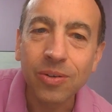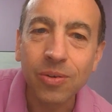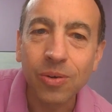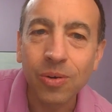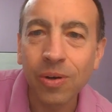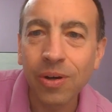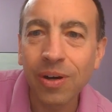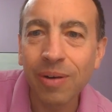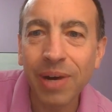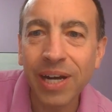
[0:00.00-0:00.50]

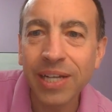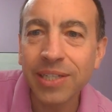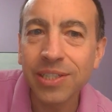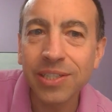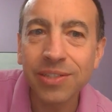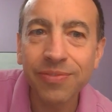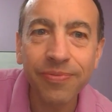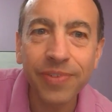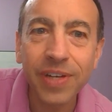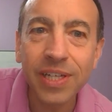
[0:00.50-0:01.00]
Or am I
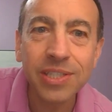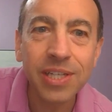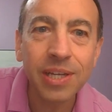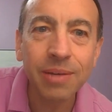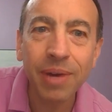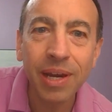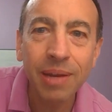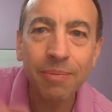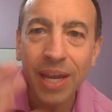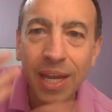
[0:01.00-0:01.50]
just fixing
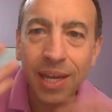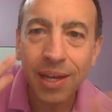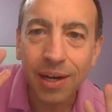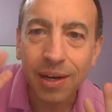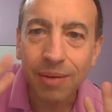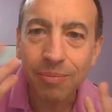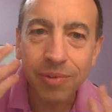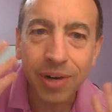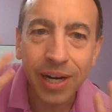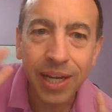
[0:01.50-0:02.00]
my
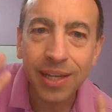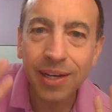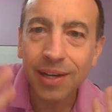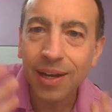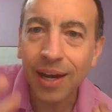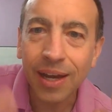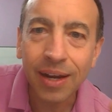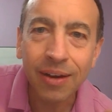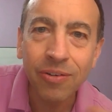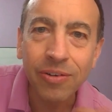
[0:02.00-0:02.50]
makeup, right?
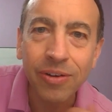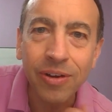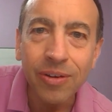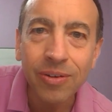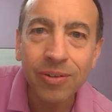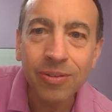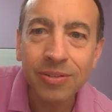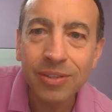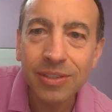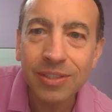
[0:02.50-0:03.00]
I don't
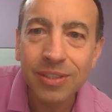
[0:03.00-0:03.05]
know.